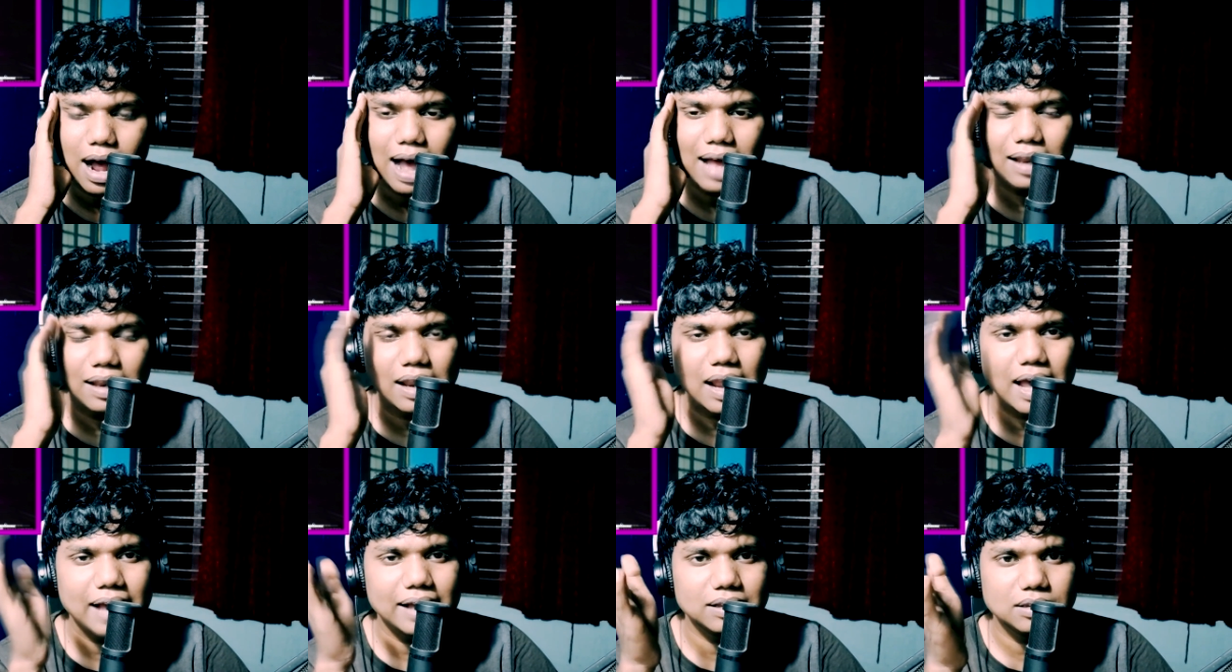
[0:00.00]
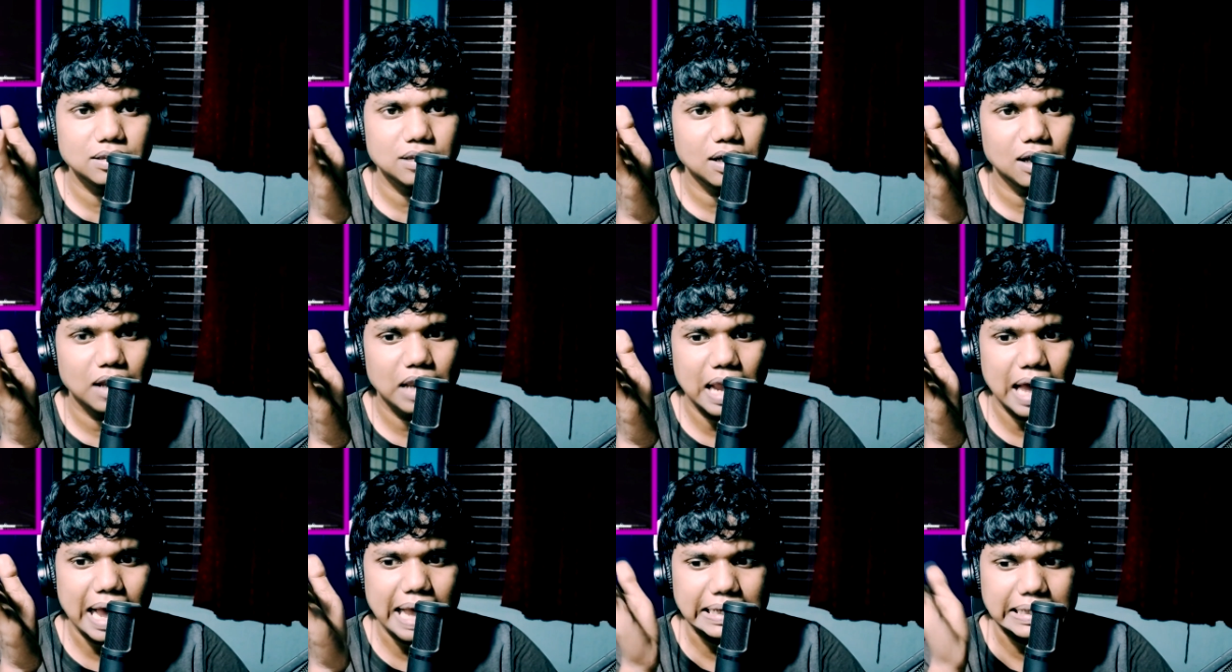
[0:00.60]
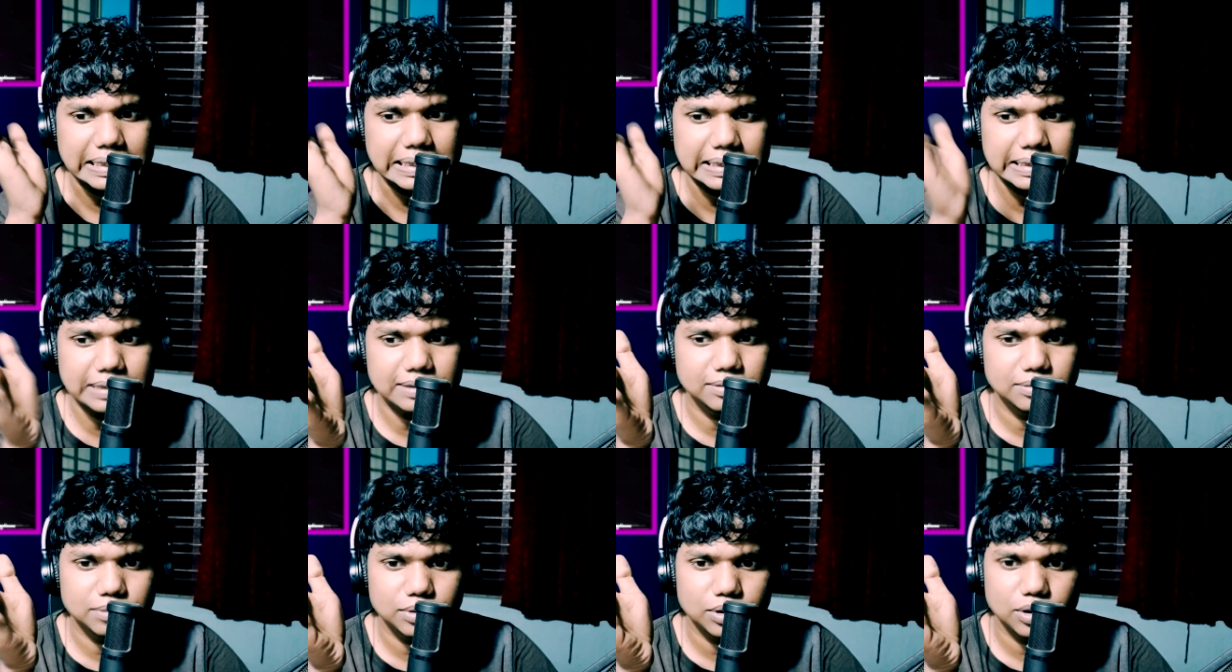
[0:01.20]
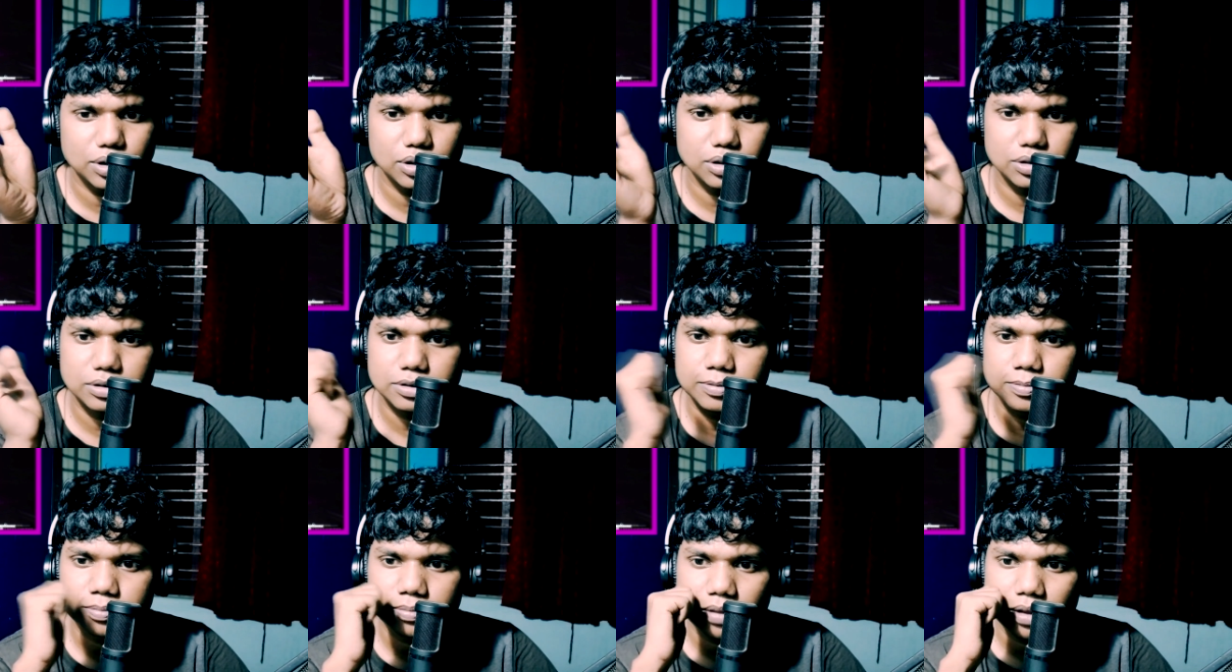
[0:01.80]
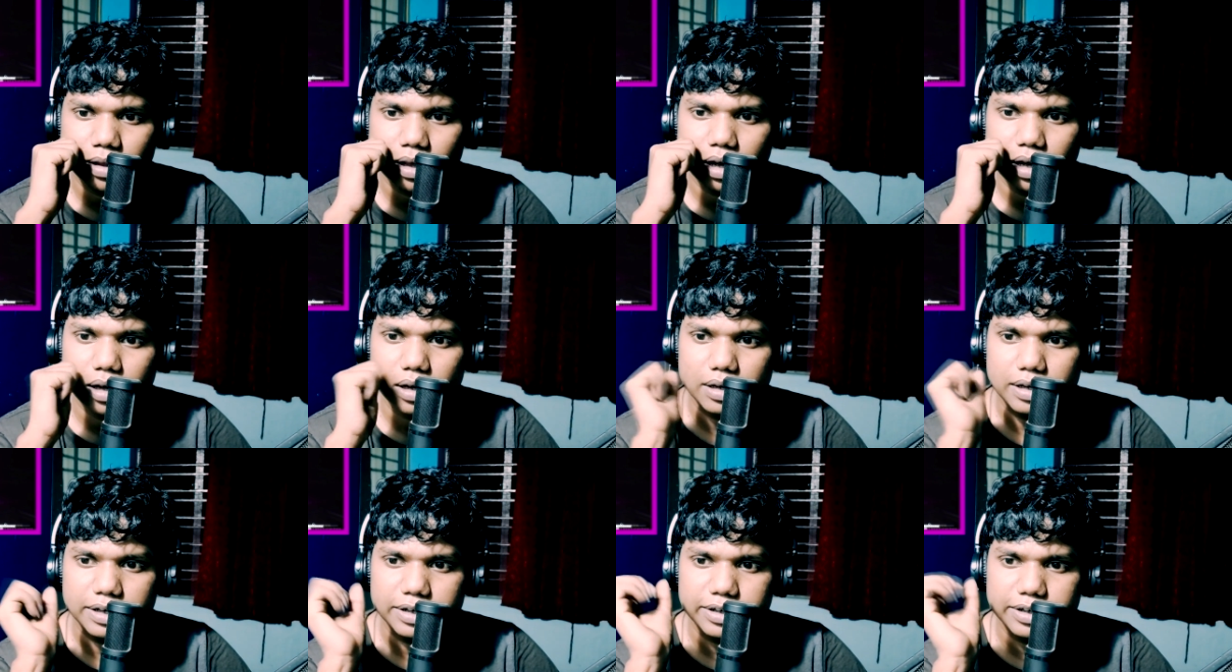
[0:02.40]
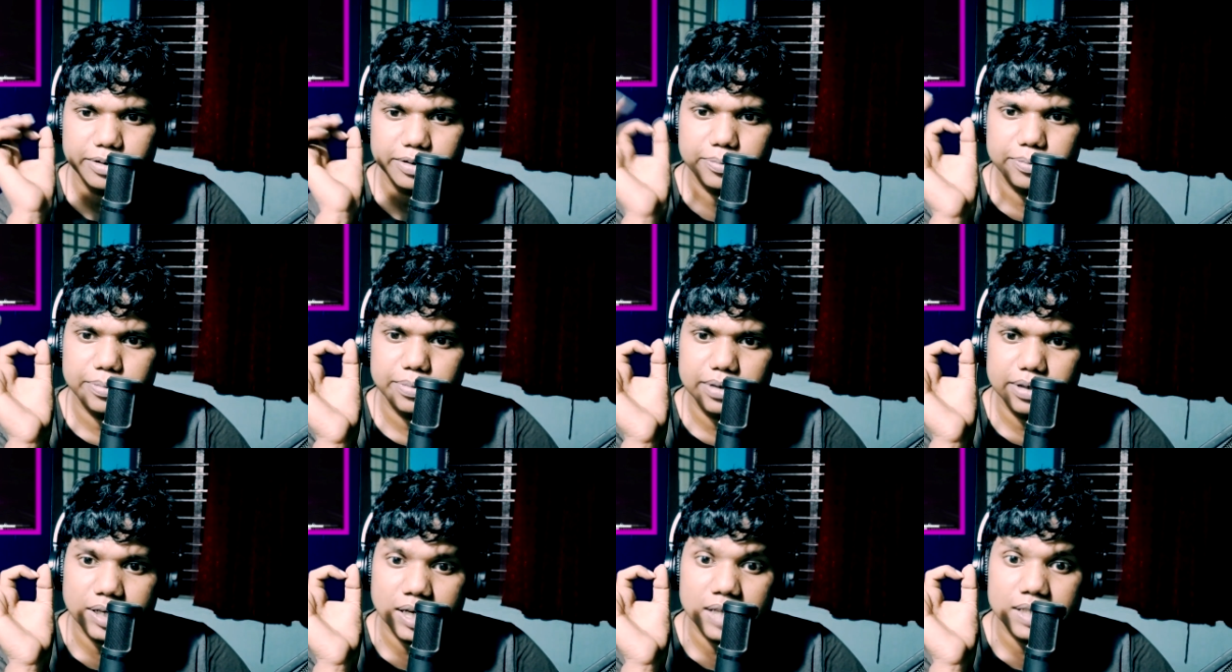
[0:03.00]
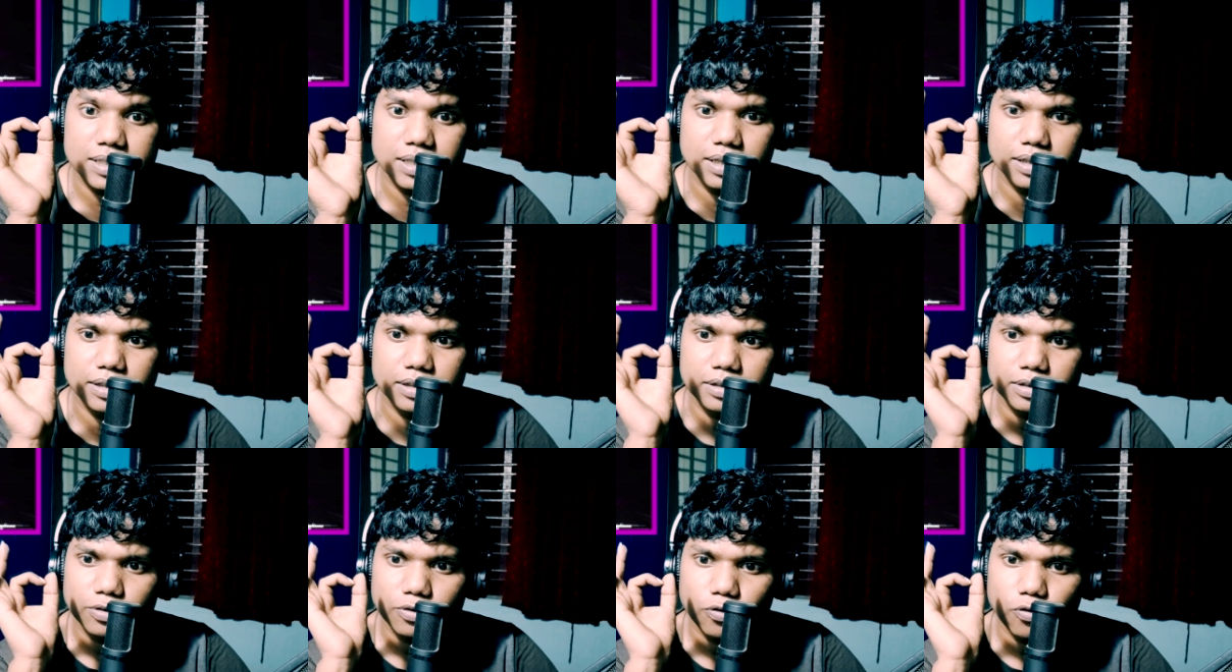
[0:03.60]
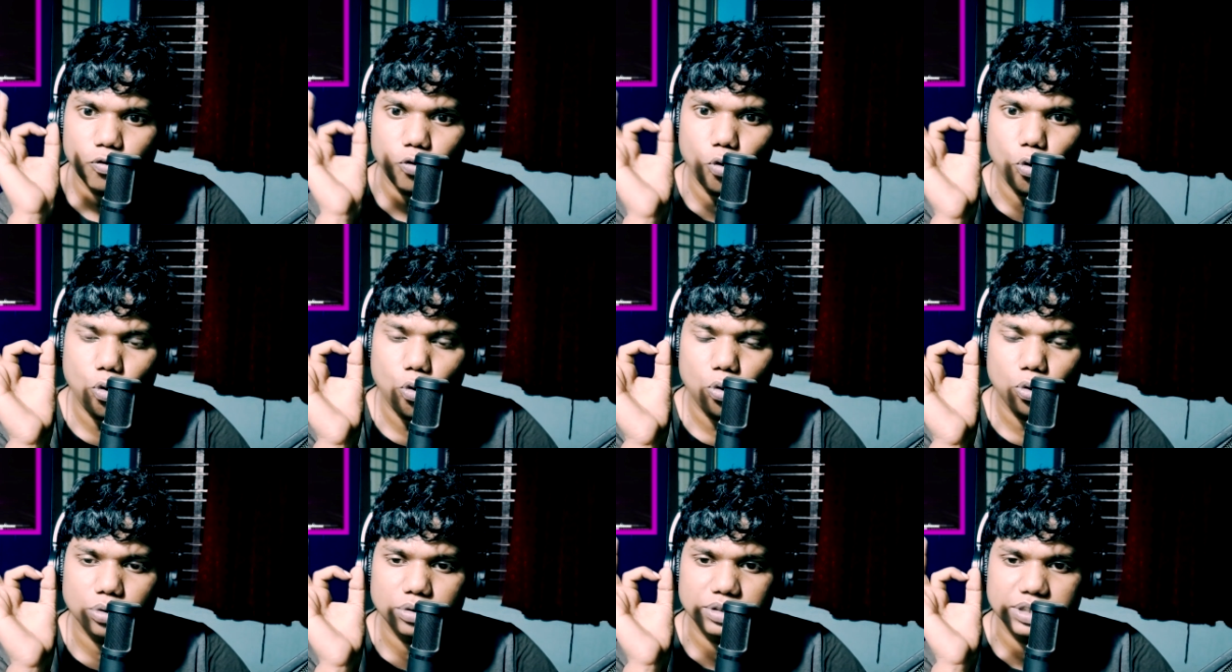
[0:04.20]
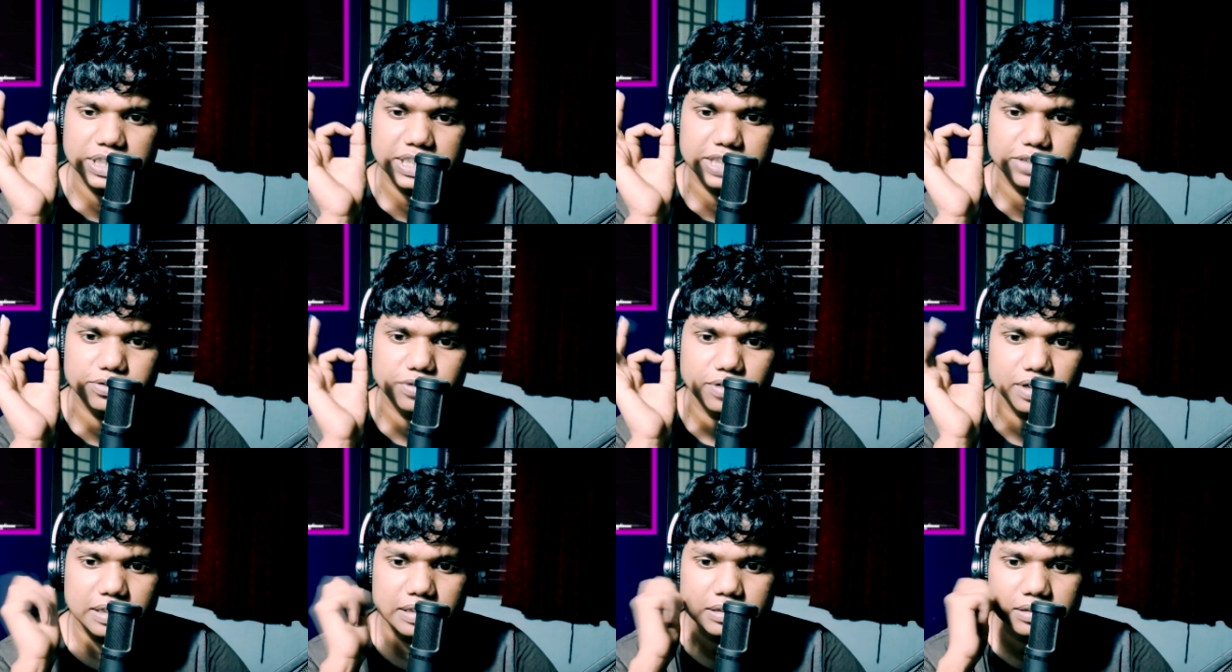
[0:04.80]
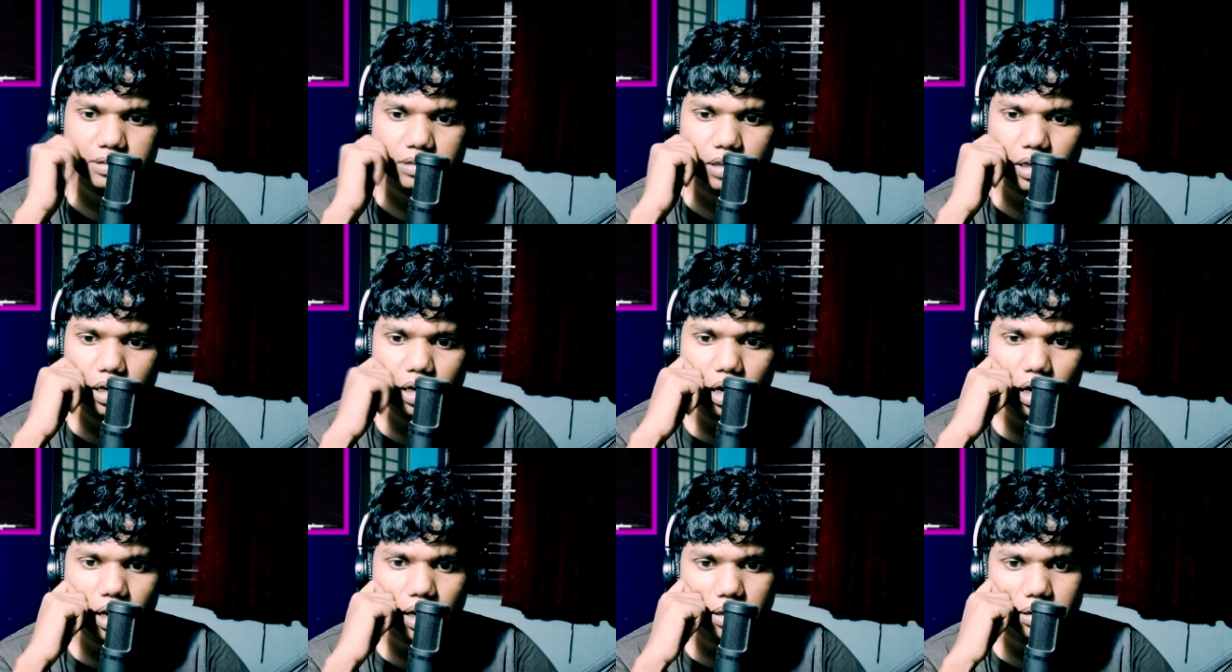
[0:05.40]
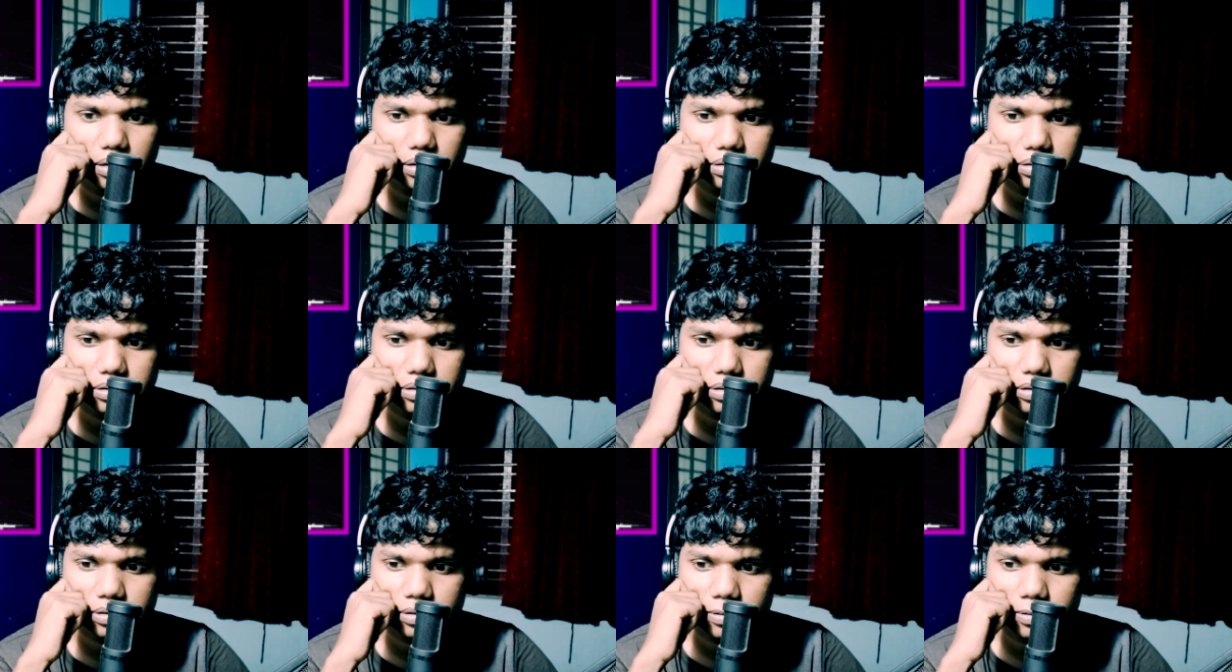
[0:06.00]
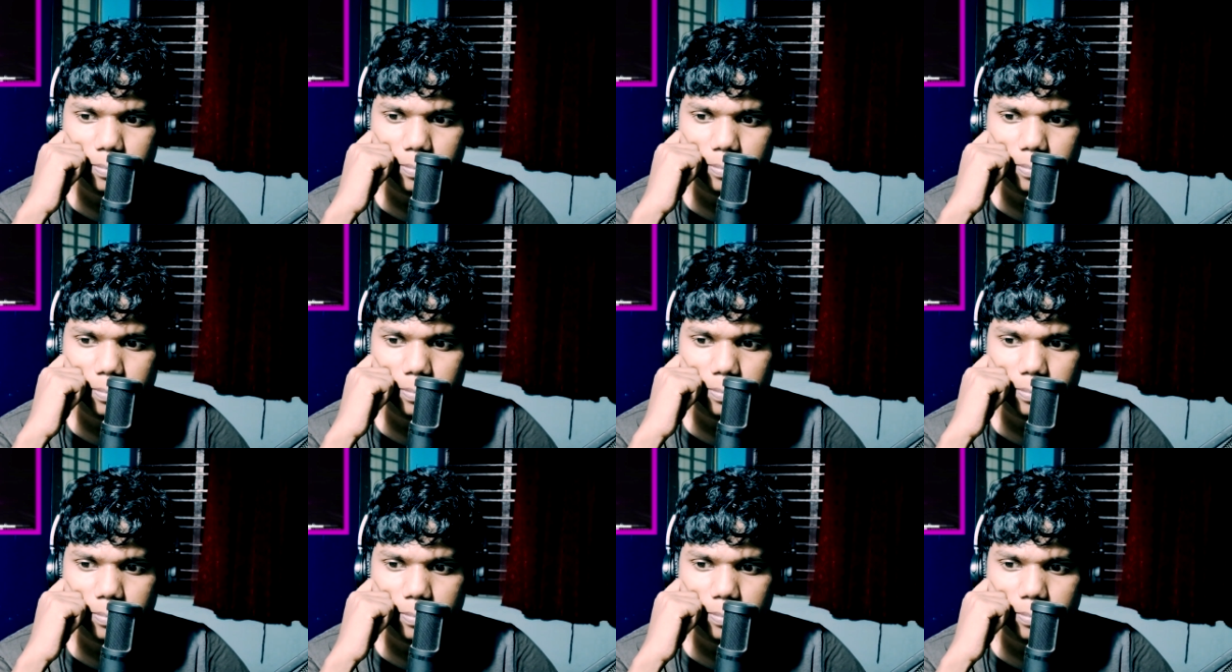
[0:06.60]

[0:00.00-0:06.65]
like the lighting because it represents four different colors